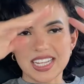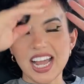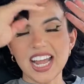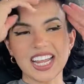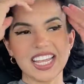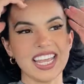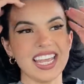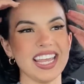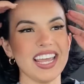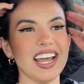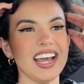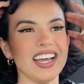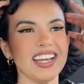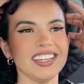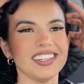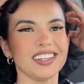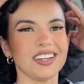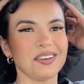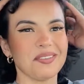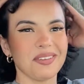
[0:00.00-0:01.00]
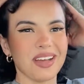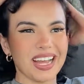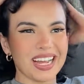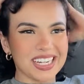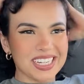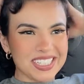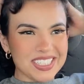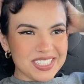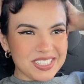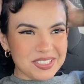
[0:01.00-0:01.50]
I can't go
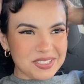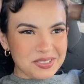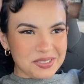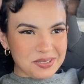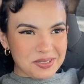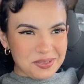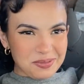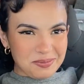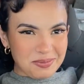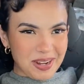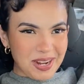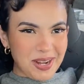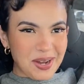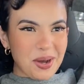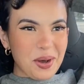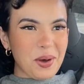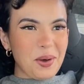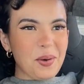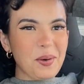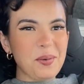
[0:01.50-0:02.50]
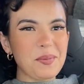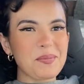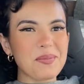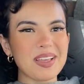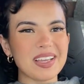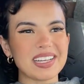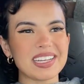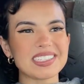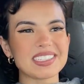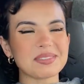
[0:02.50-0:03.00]
back to my home
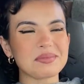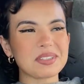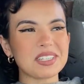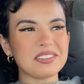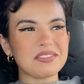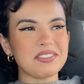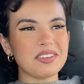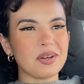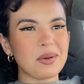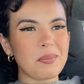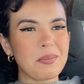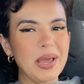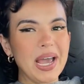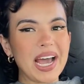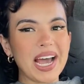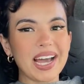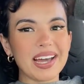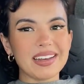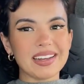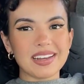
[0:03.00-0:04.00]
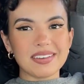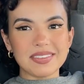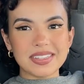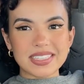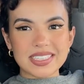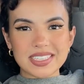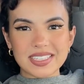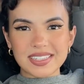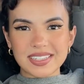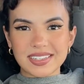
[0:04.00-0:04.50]
because I'm gonna feel bad
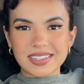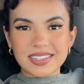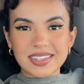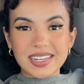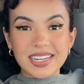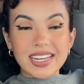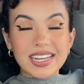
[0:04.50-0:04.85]
having to